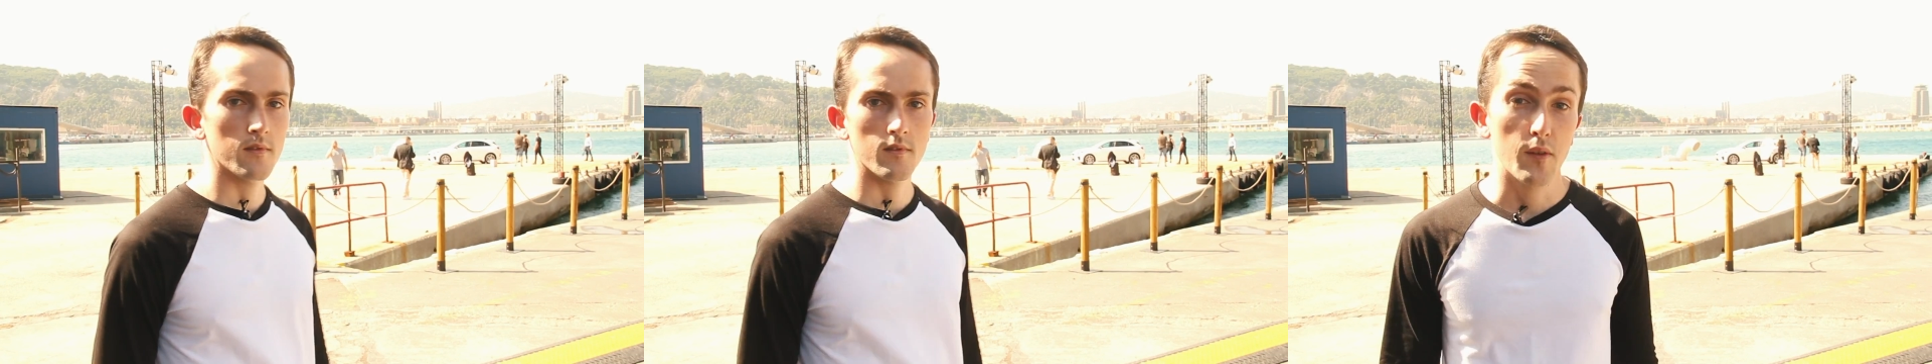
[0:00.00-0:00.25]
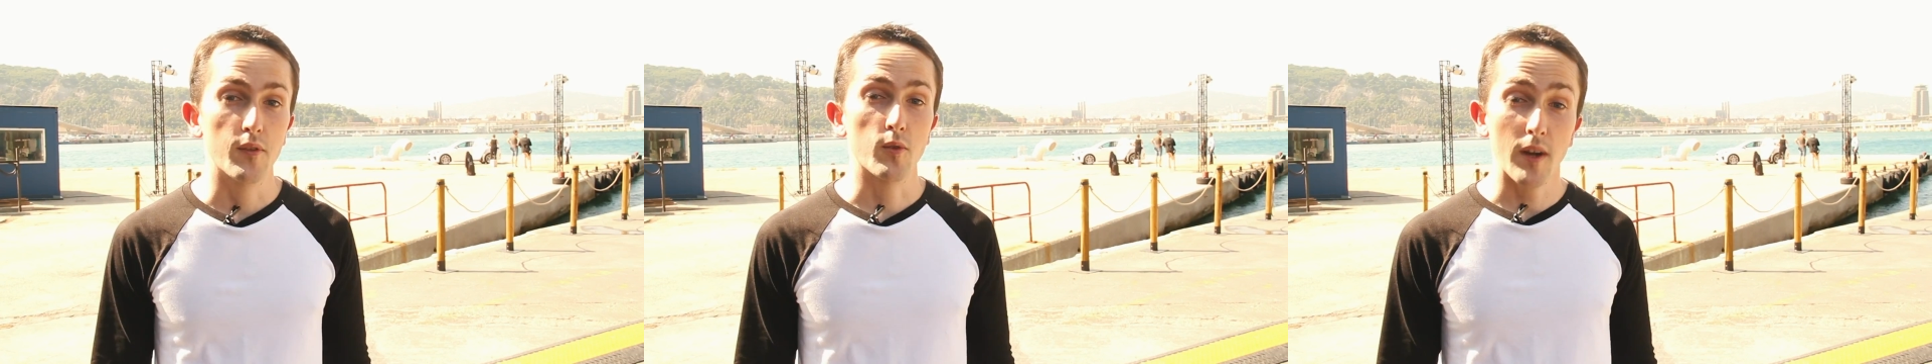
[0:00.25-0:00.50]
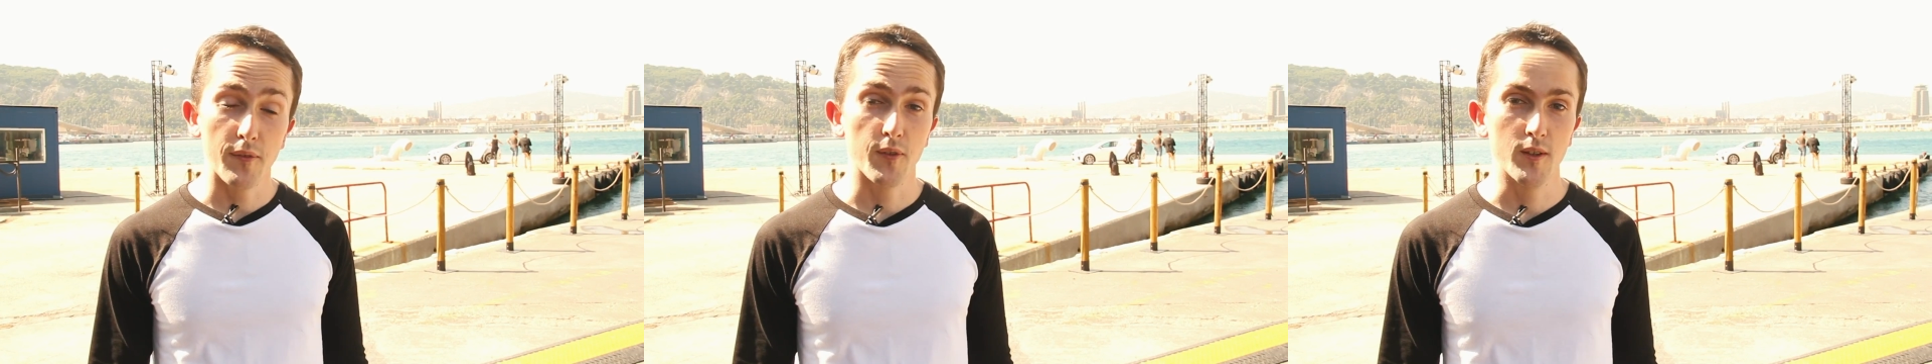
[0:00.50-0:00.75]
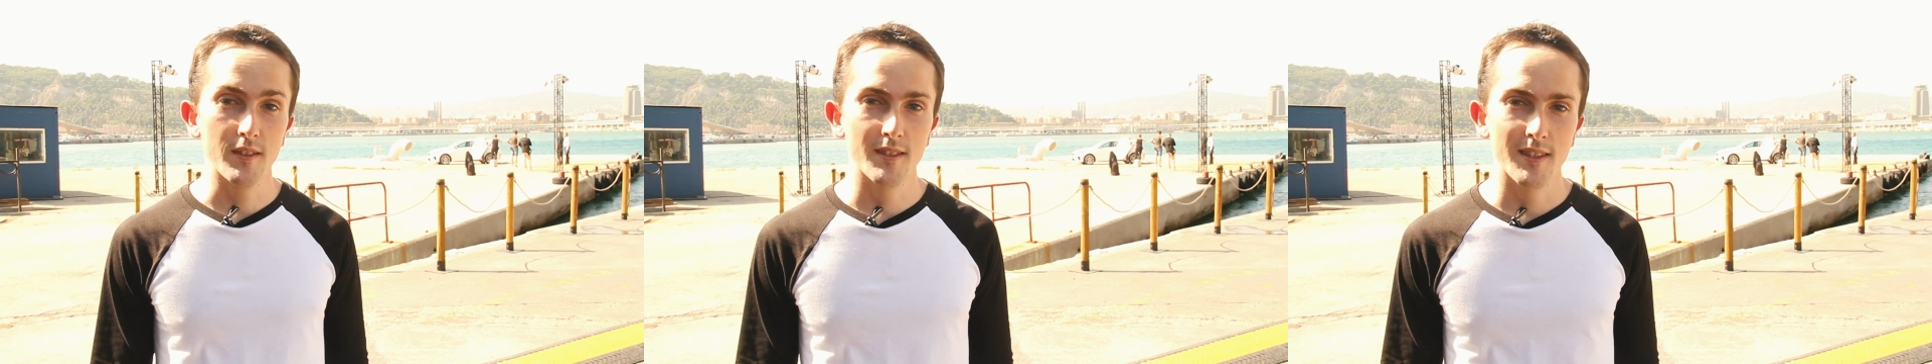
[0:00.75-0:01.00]
For
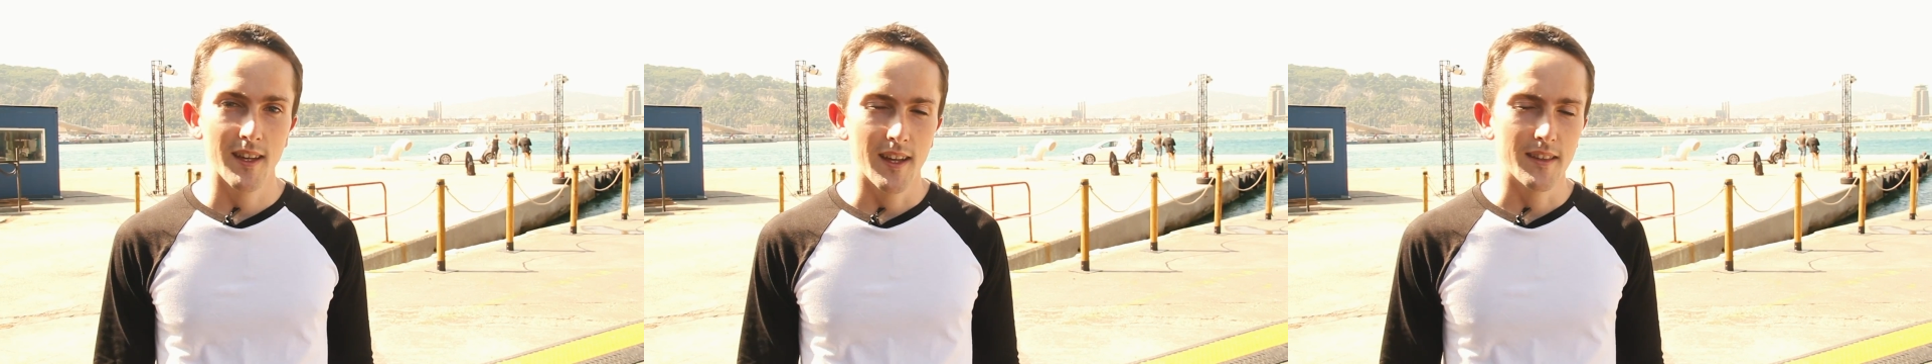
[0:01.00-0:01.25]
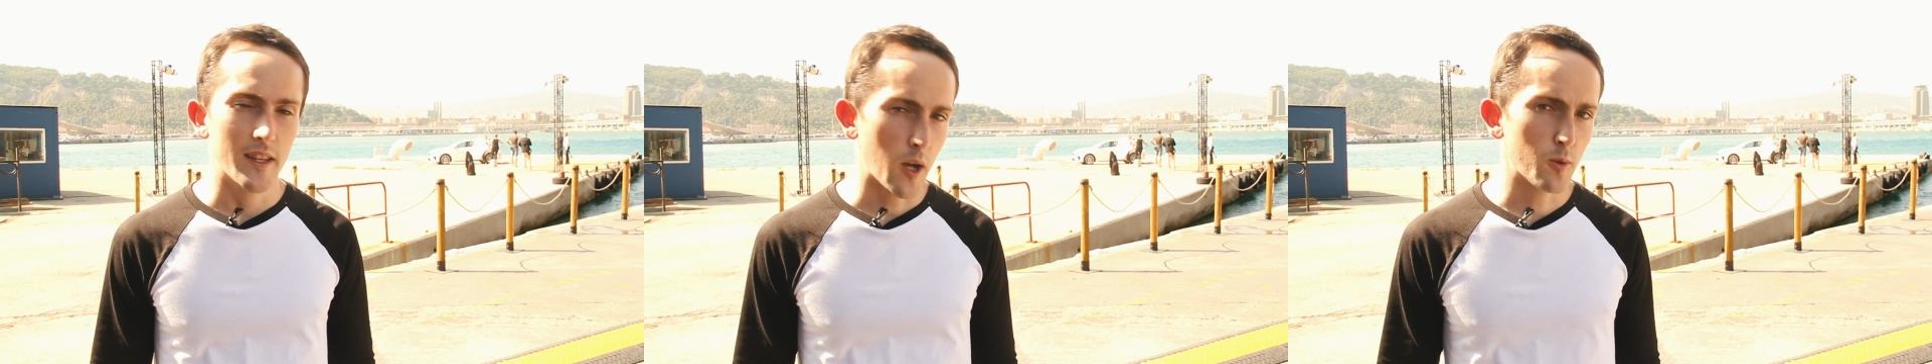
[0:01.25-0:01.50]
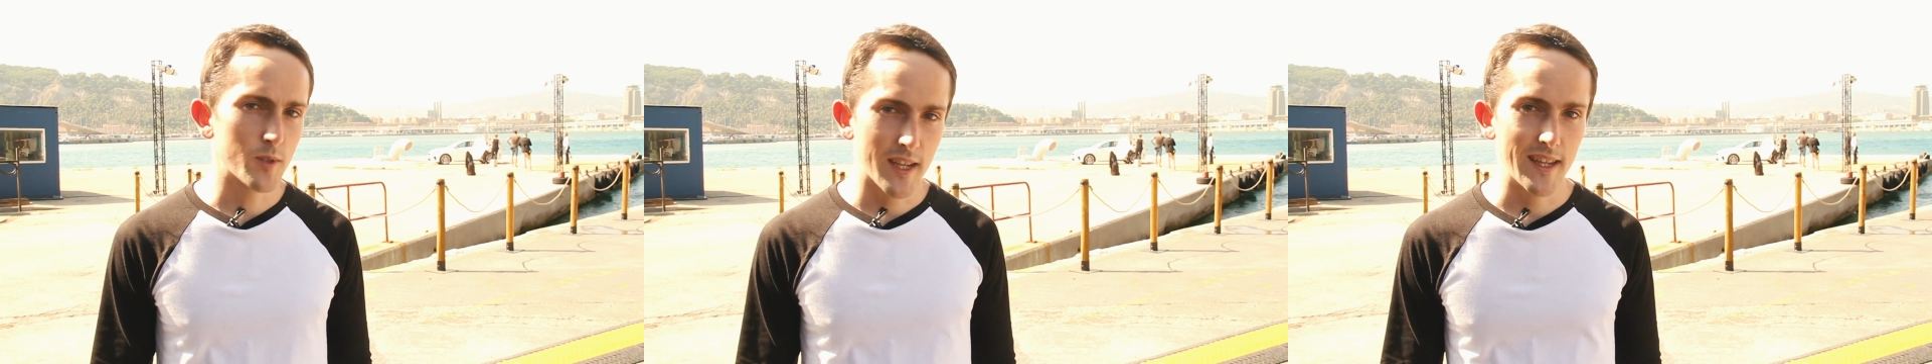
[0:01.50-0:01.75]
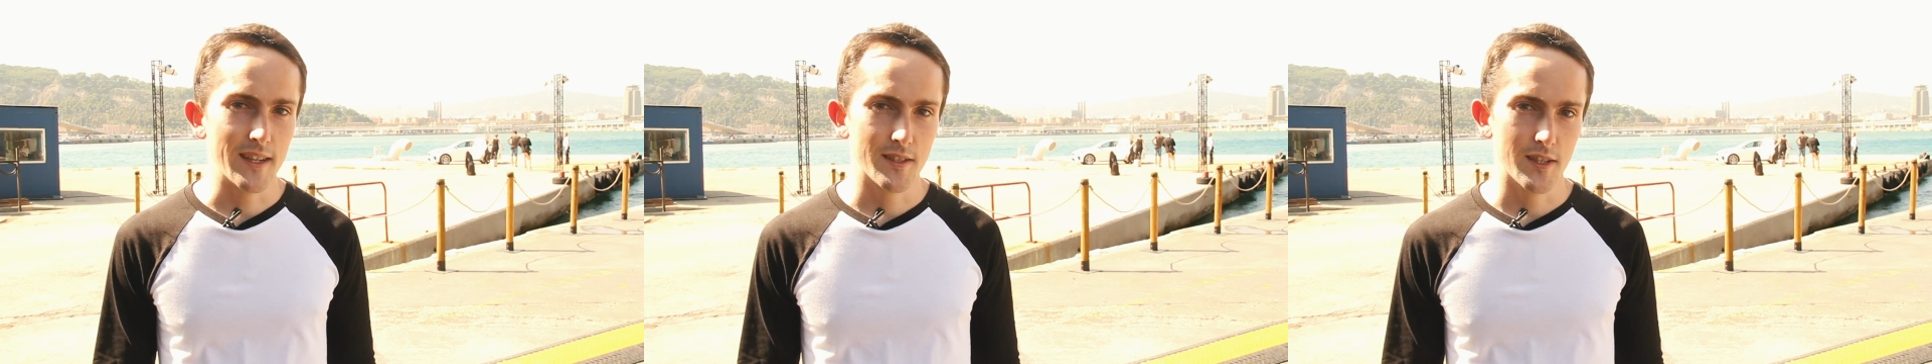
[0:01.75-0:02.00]
reference, the old
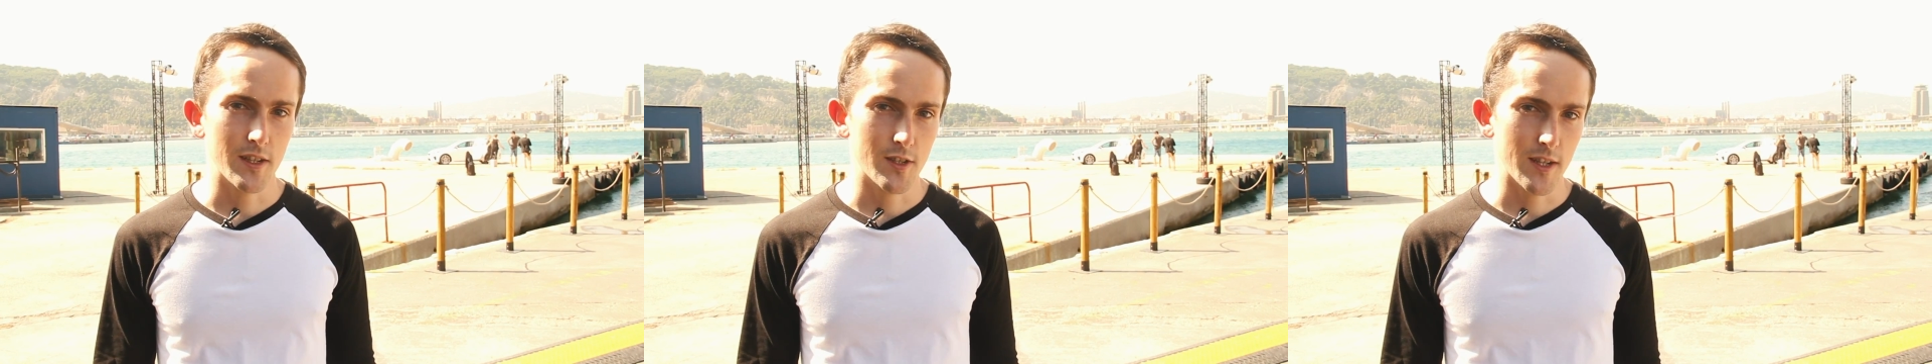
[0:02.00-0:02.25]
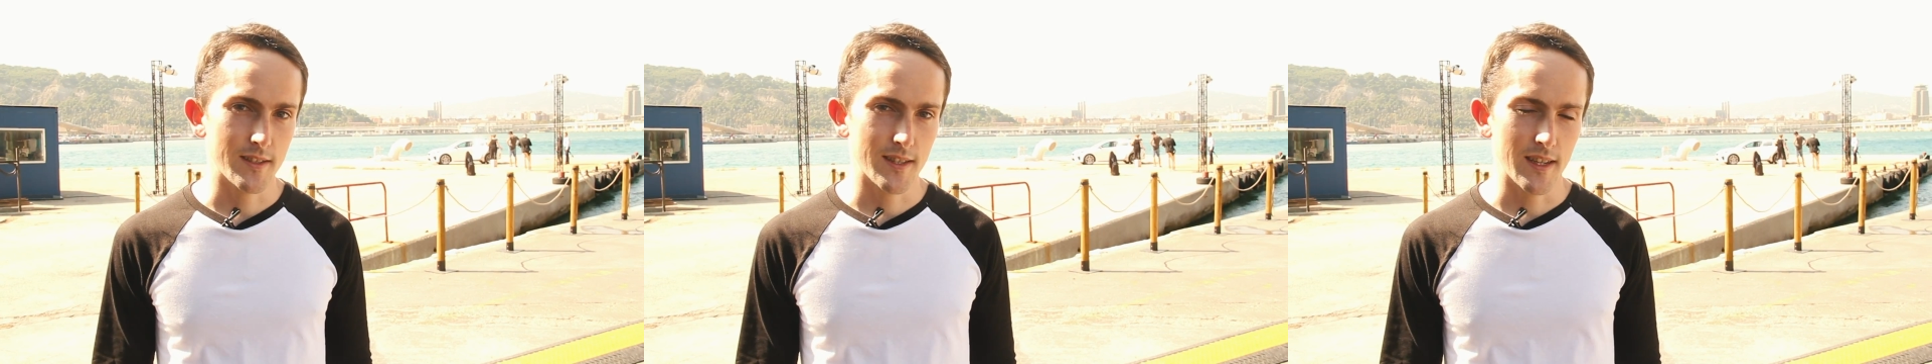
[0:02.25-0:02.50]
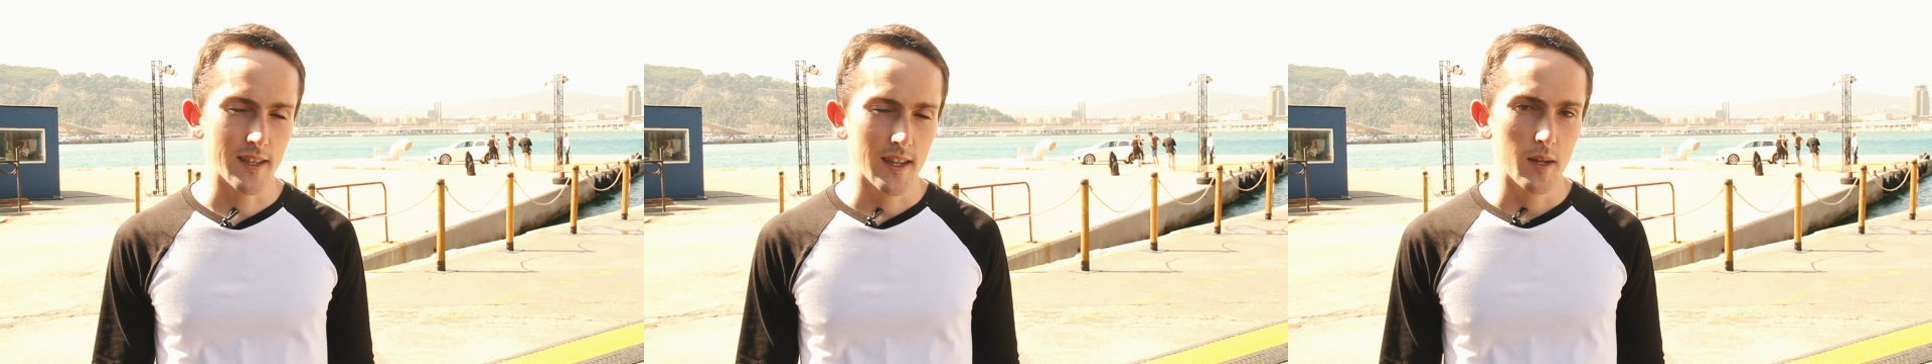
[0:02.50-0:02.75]
Kia Ceed GT